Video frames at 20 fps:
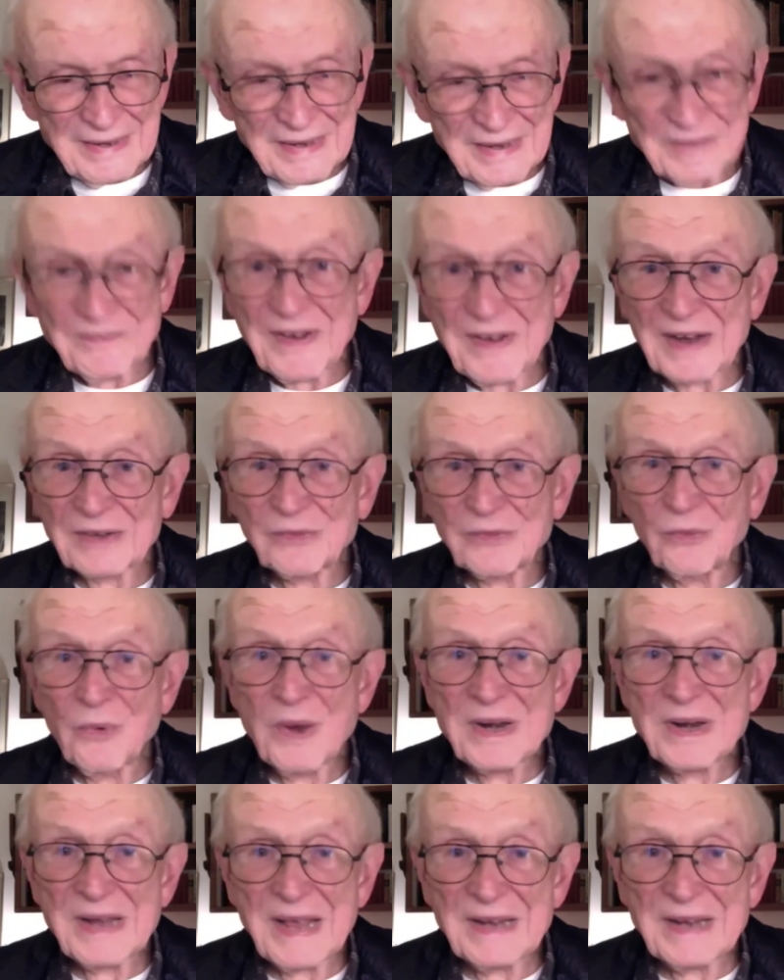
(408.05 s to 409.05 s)
In fact,
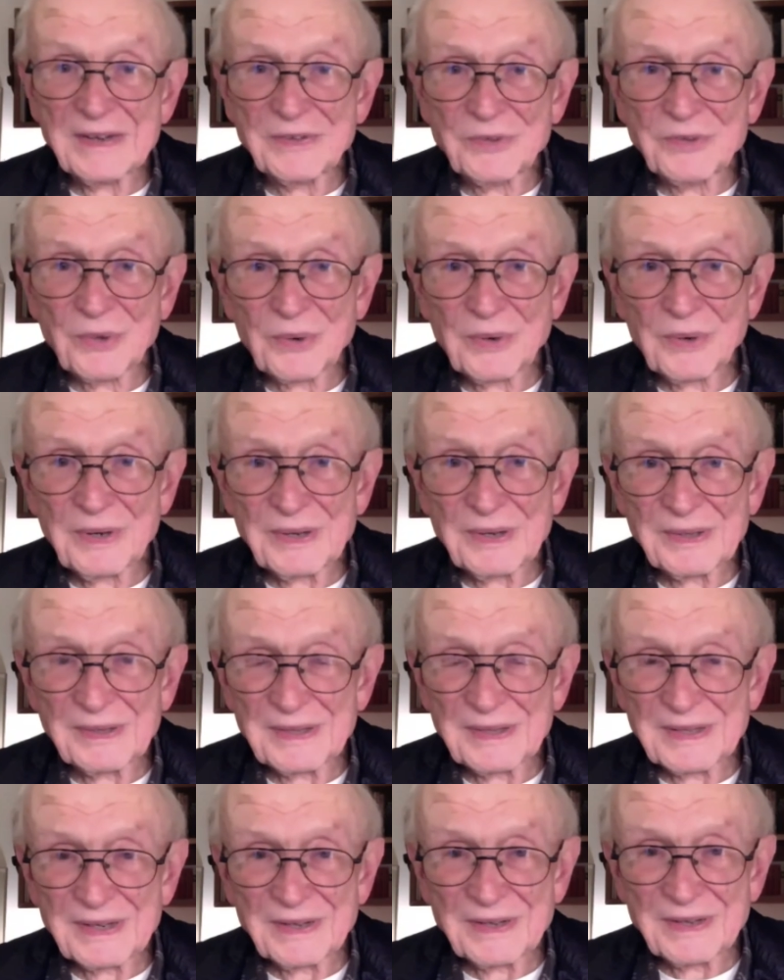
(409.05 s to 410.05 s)
one editorial
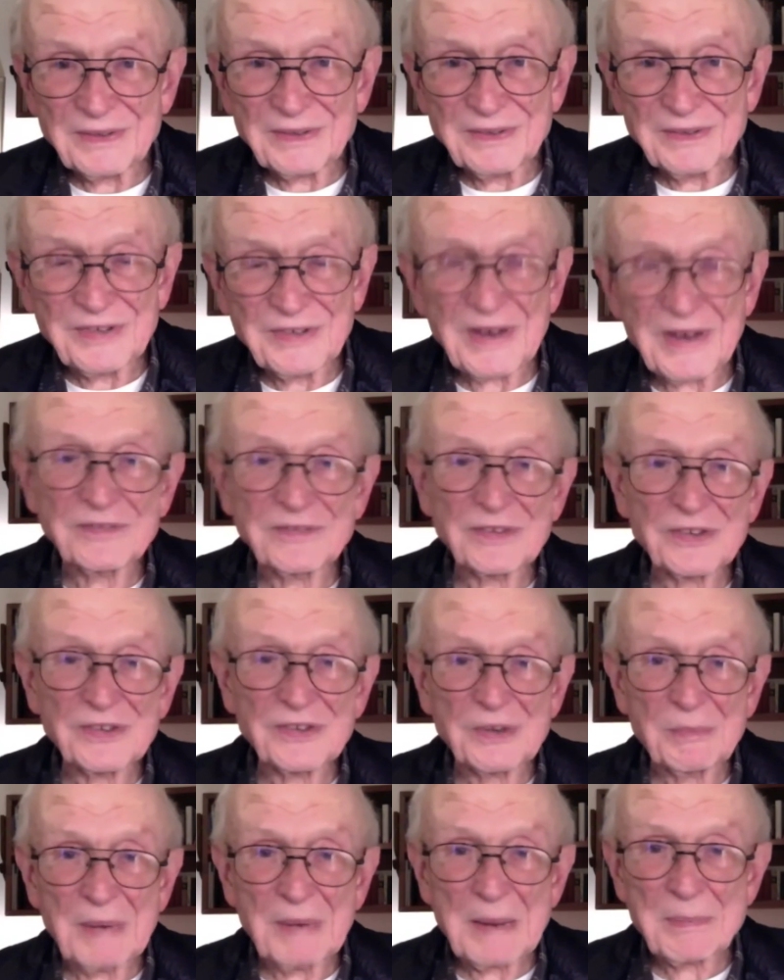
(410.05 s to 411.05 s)
in a San
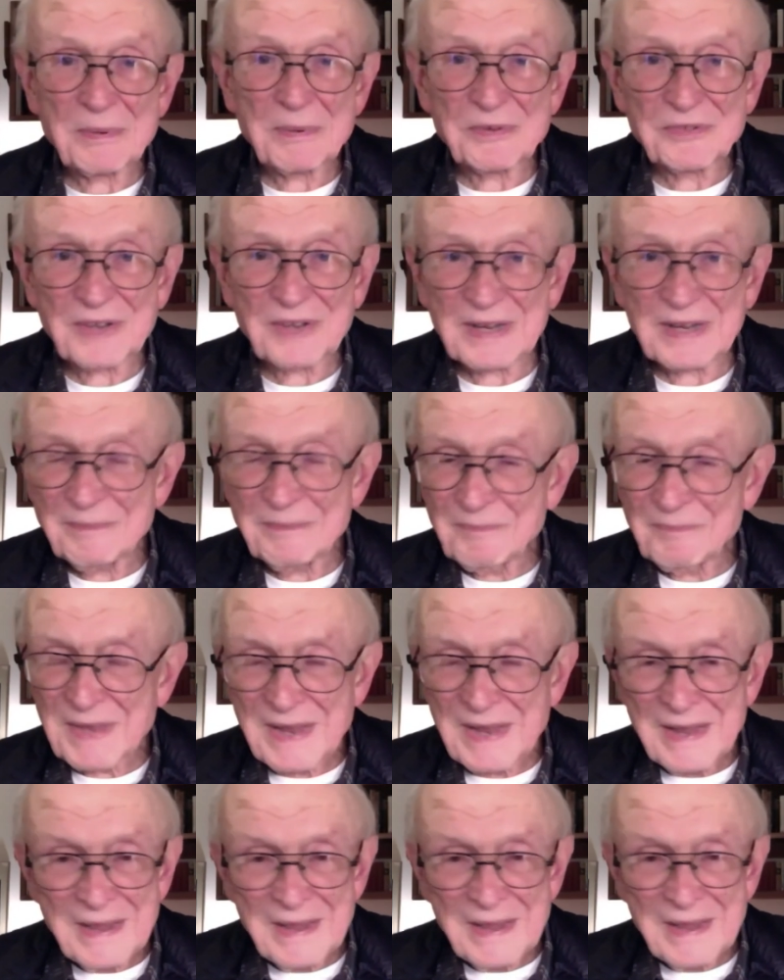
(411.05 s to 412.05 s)
Francisco paper said,
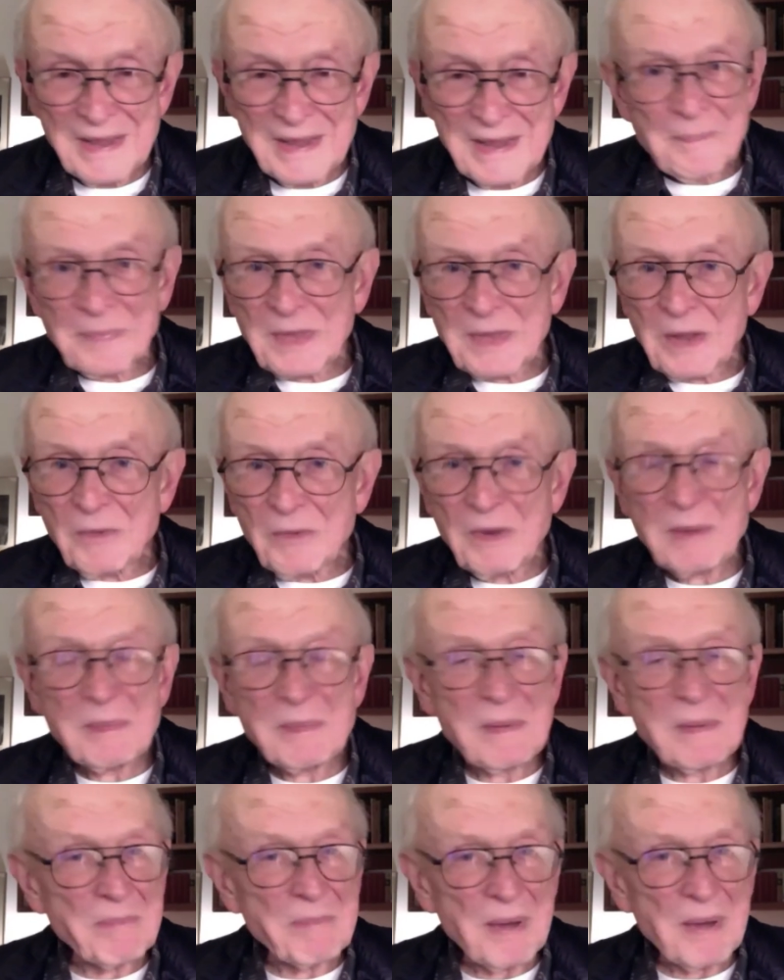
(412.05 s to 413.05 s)
we'd
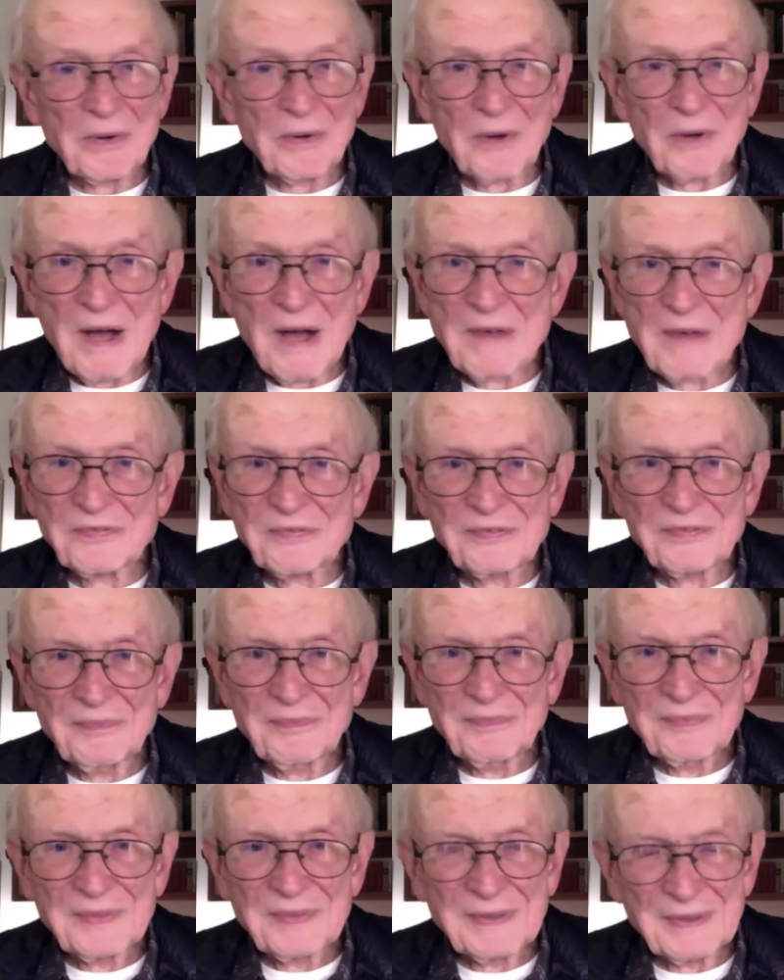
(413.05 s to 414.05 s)
be better off
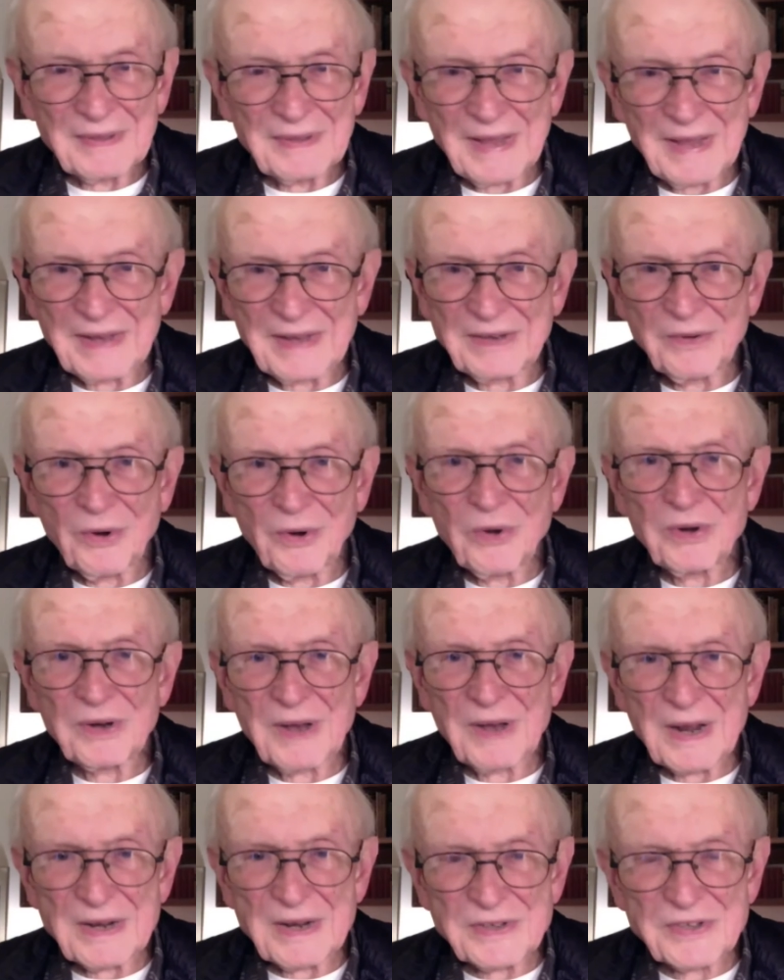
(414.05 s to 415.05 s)
like
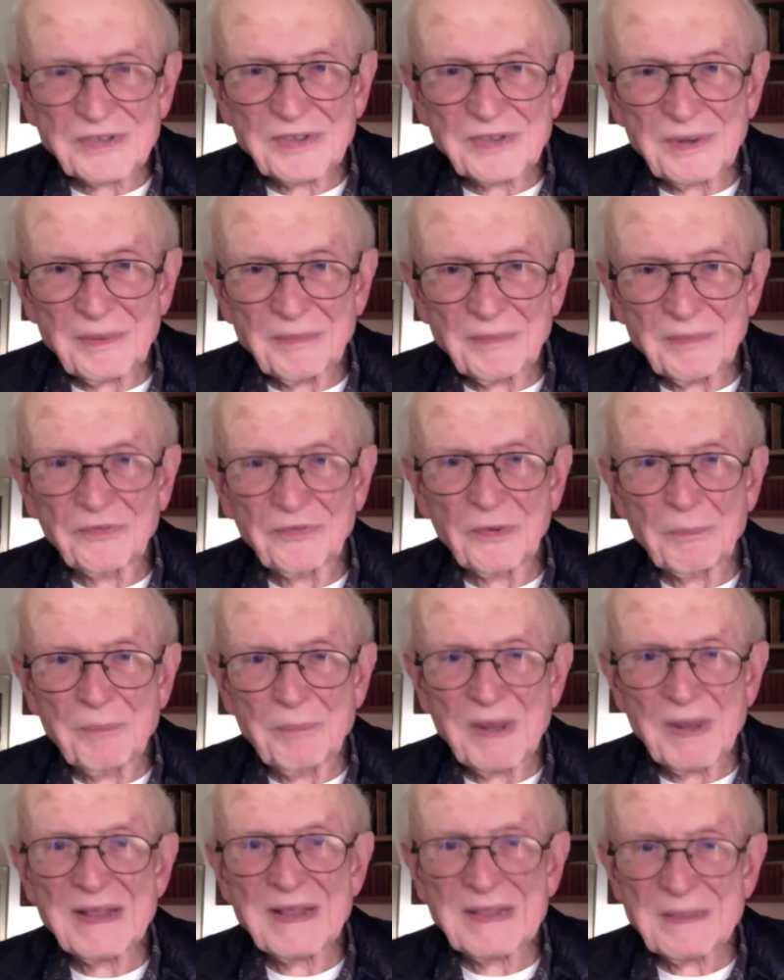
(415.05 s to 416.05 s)
Oregon, just
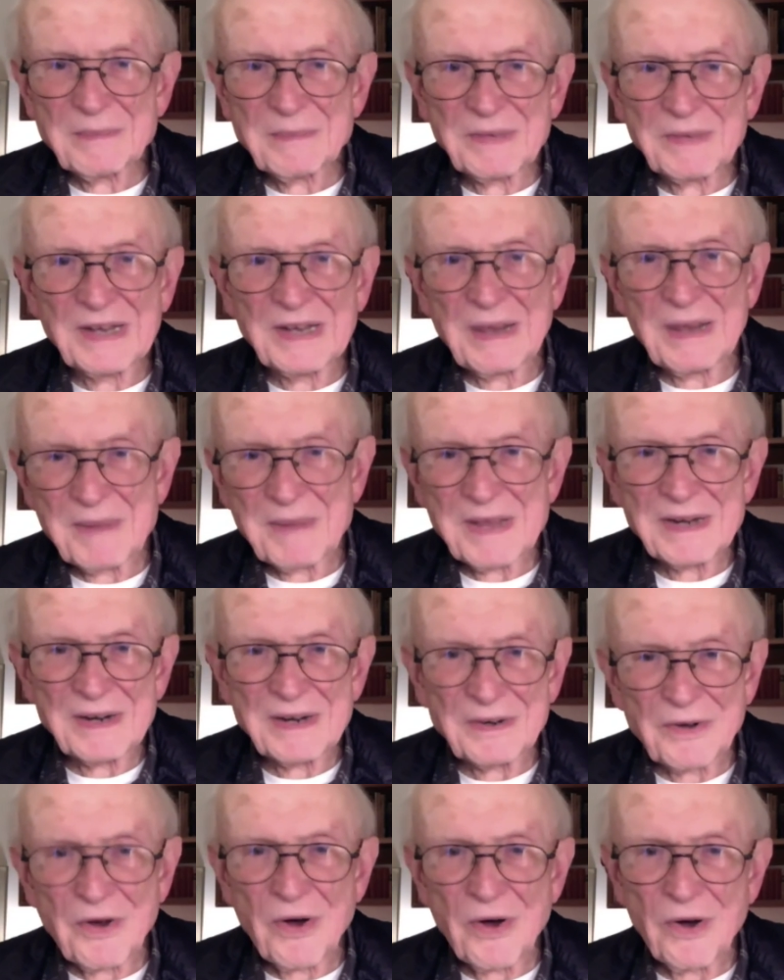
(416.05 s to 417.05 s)
forbidding them to come in at
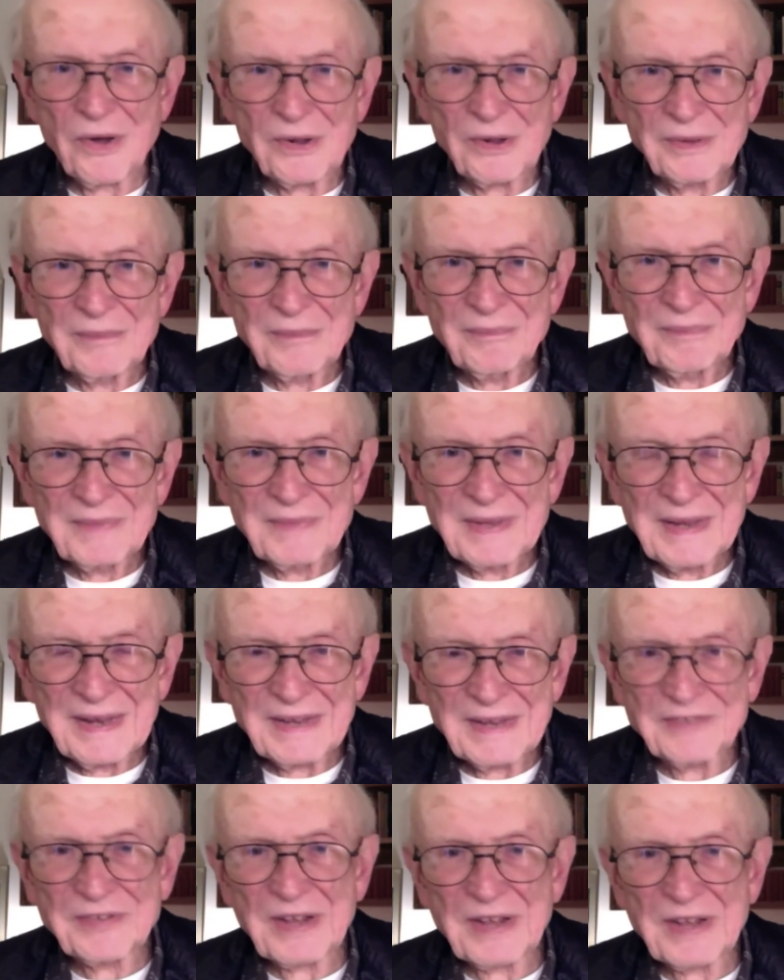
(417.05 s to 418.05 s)
all,
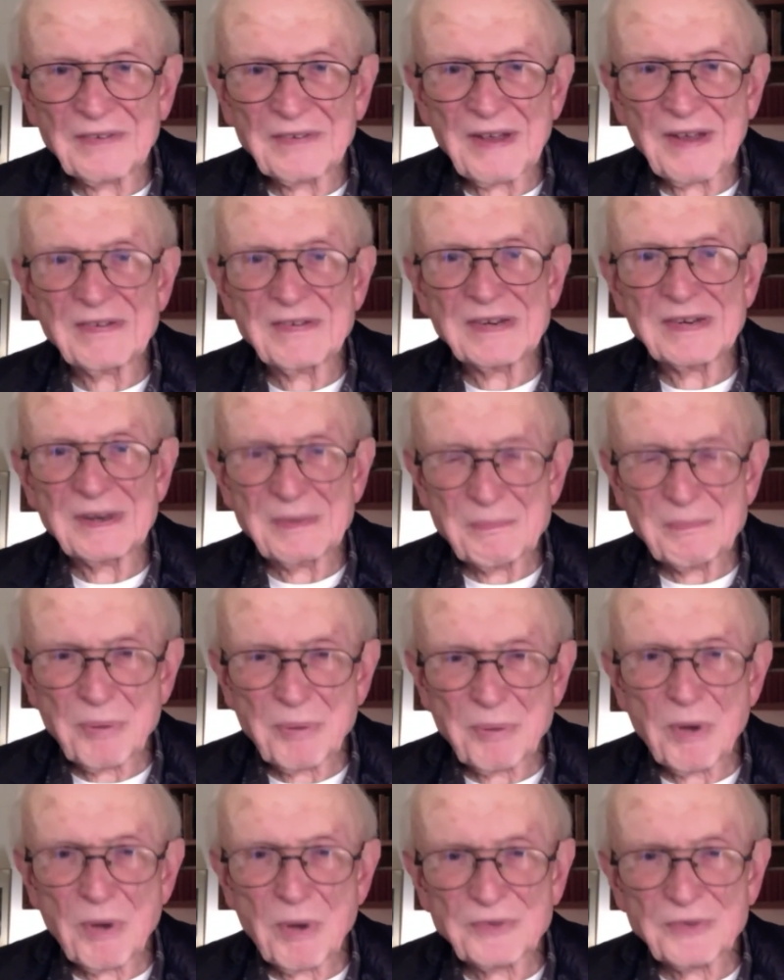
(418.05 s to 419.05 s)
instead of having to
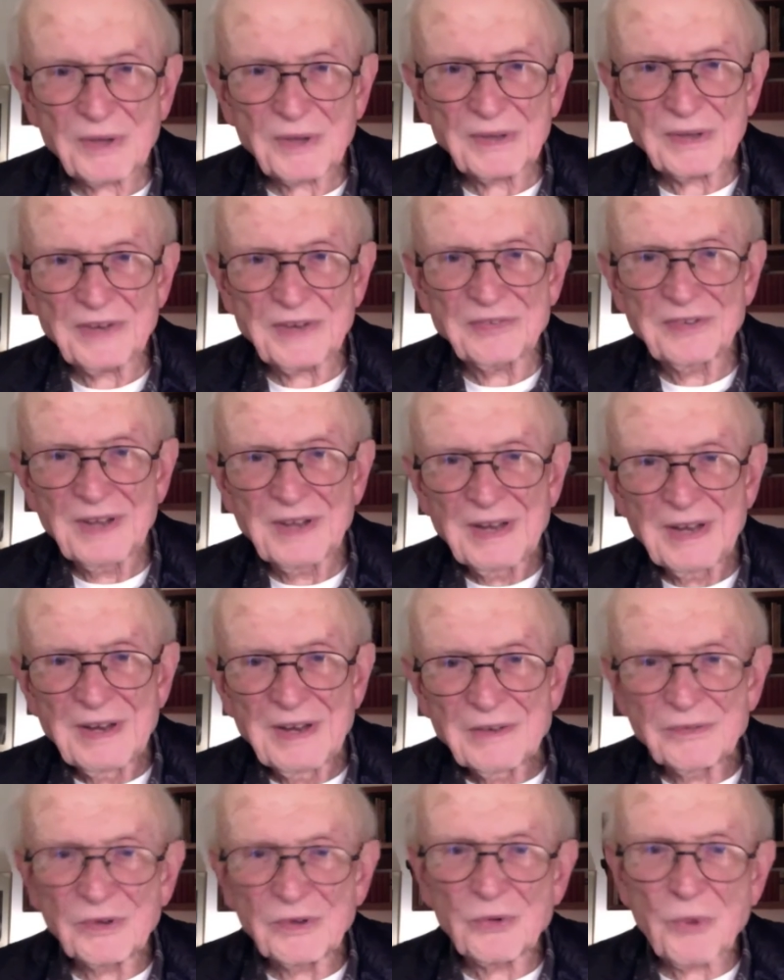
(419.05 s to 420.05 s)
impose all these
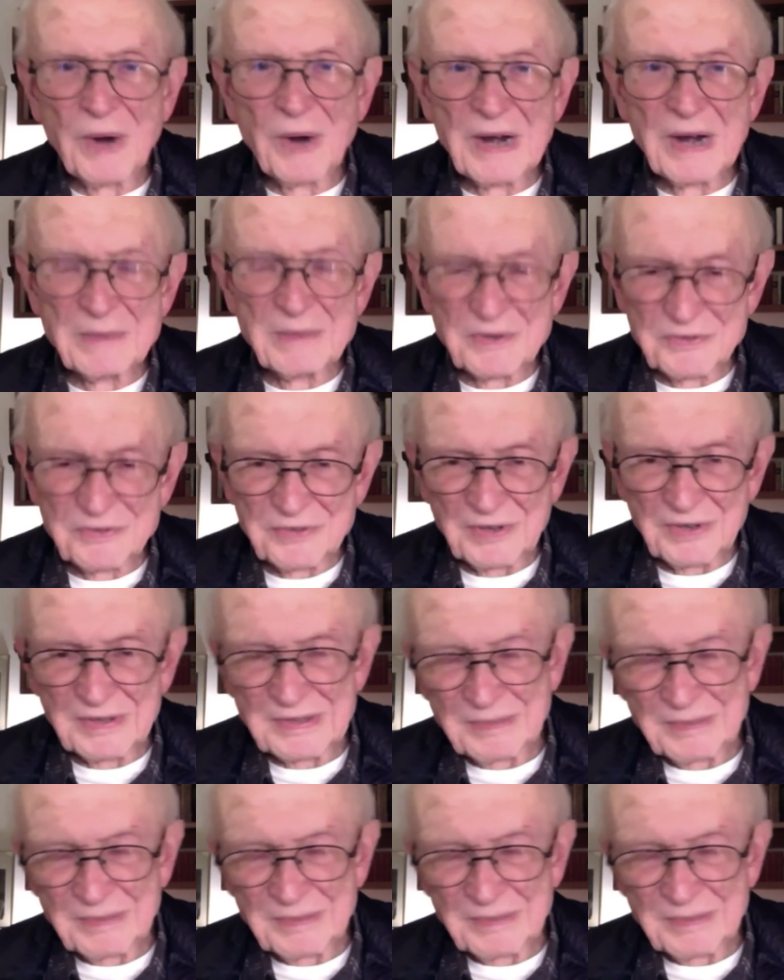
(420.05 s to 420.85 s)
requirements on them.